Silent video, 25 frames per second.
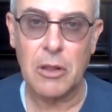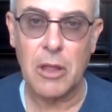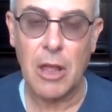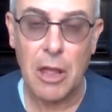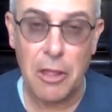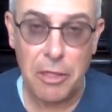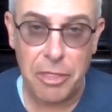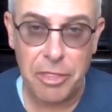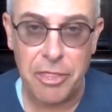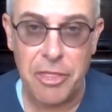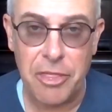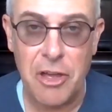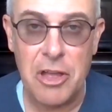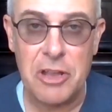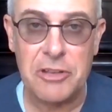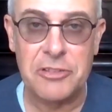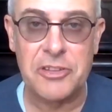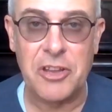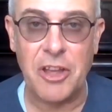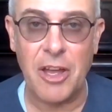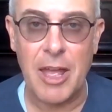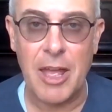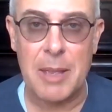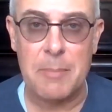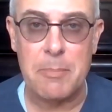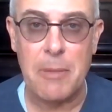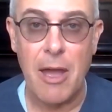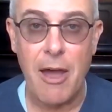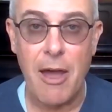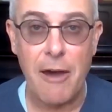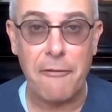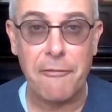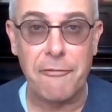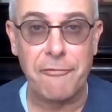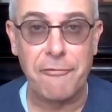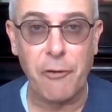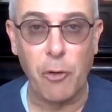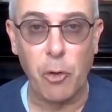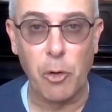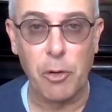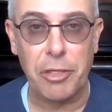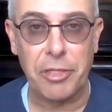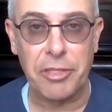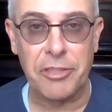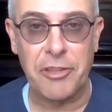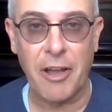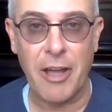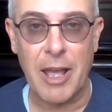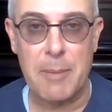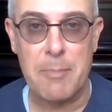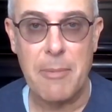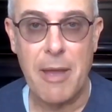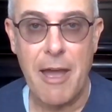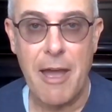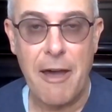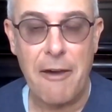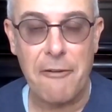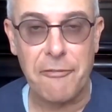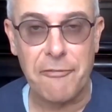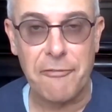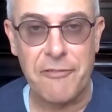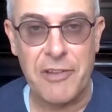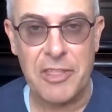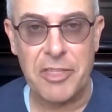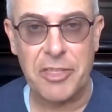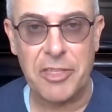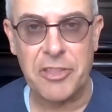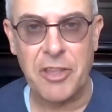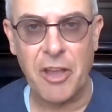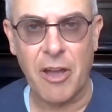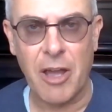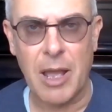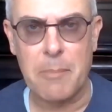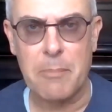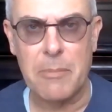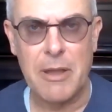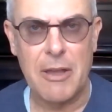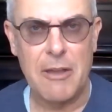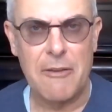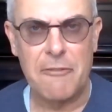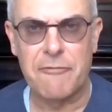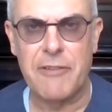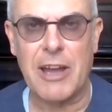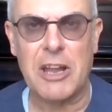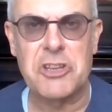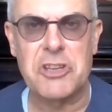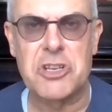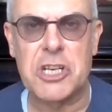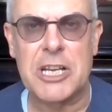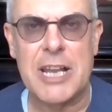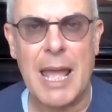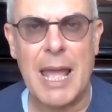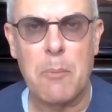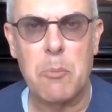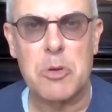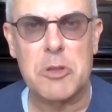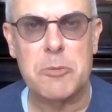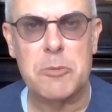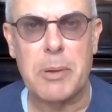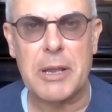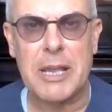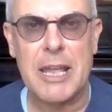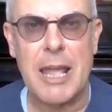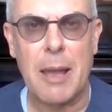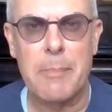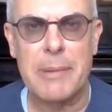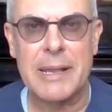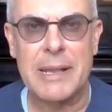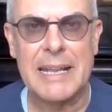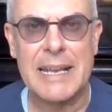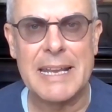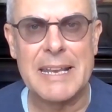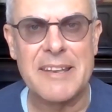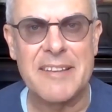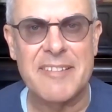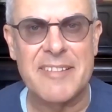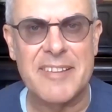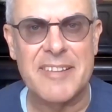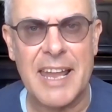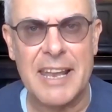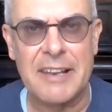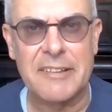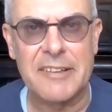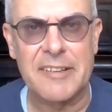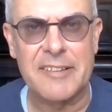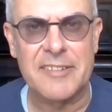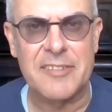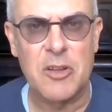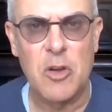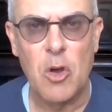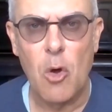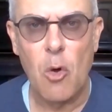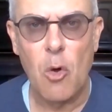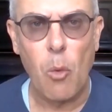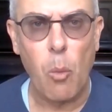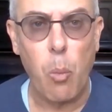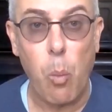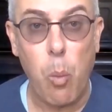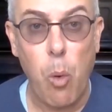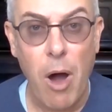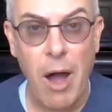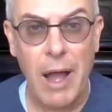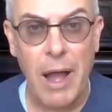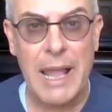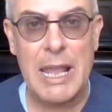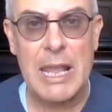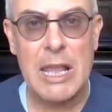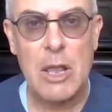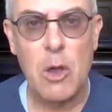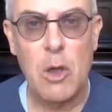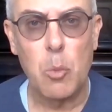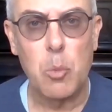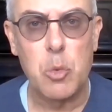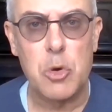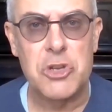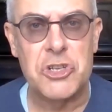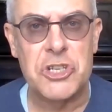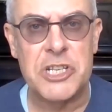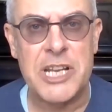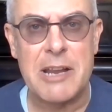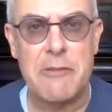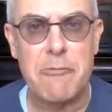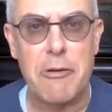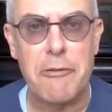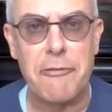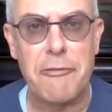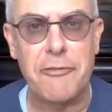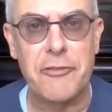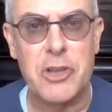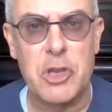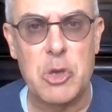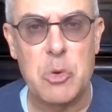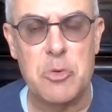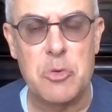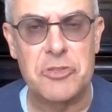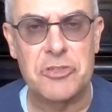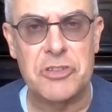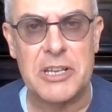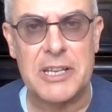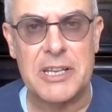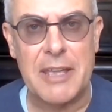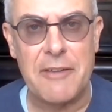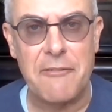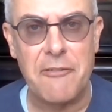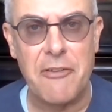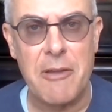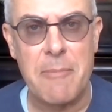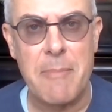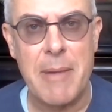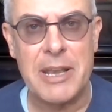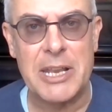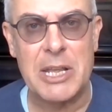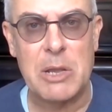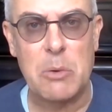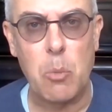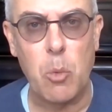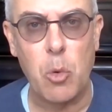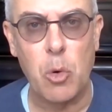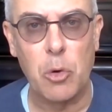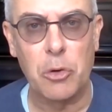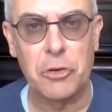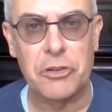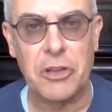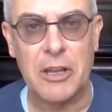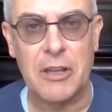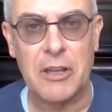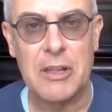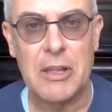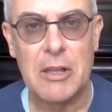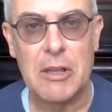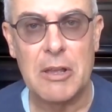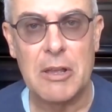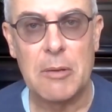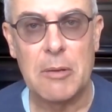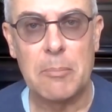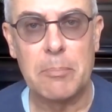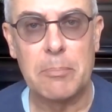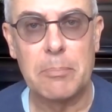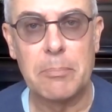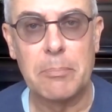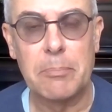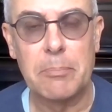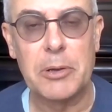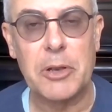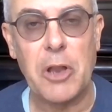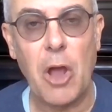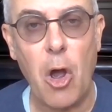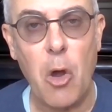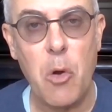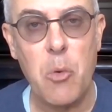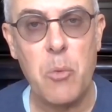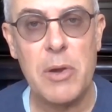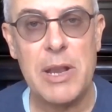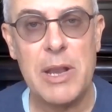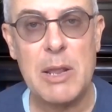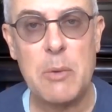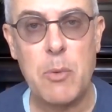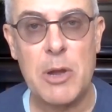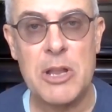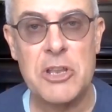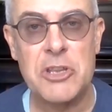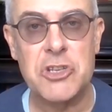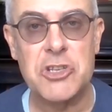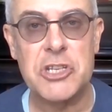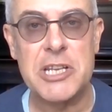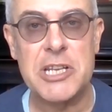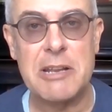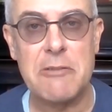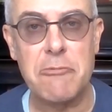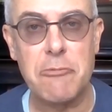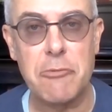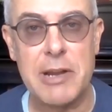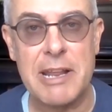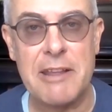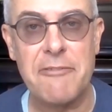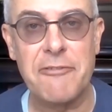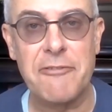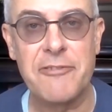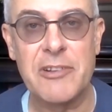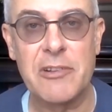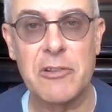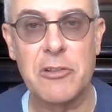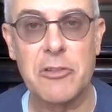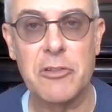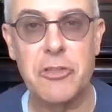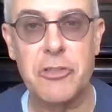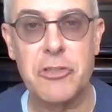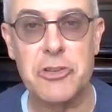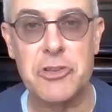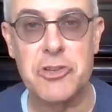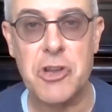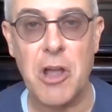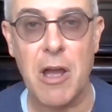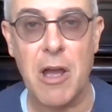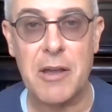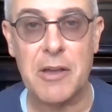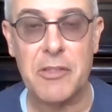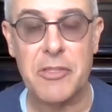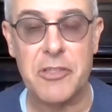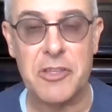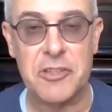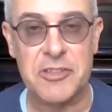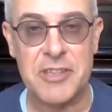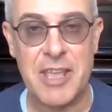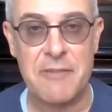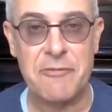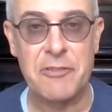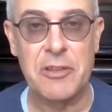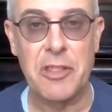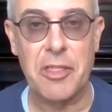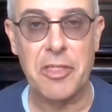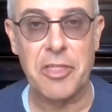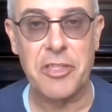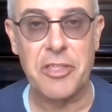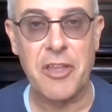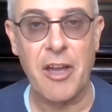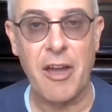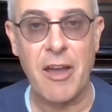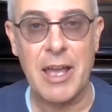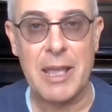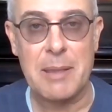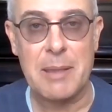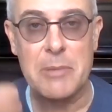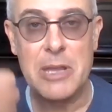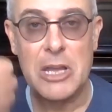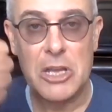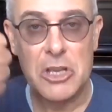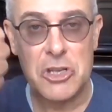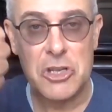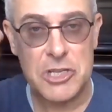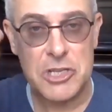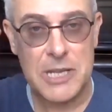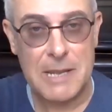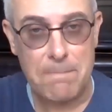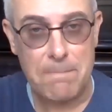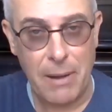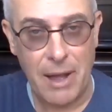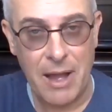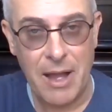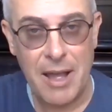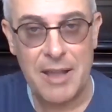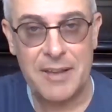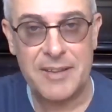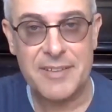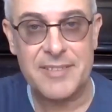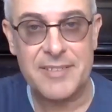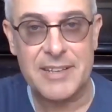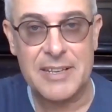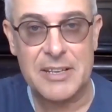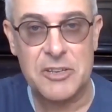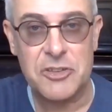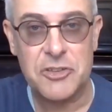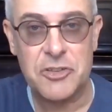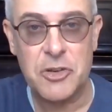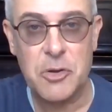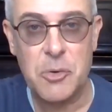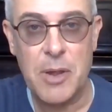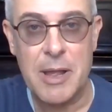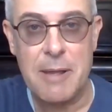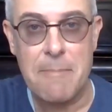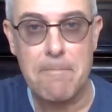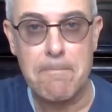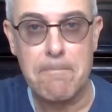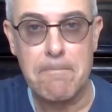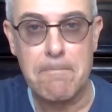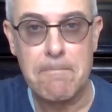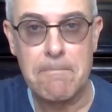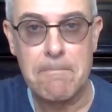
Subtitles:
A third time, a fourth time, a fifth time, Vachagan was becoming incensed. Why would she refuse to give him any water? But only when she refilled the jug the seventh time, she passed it to him.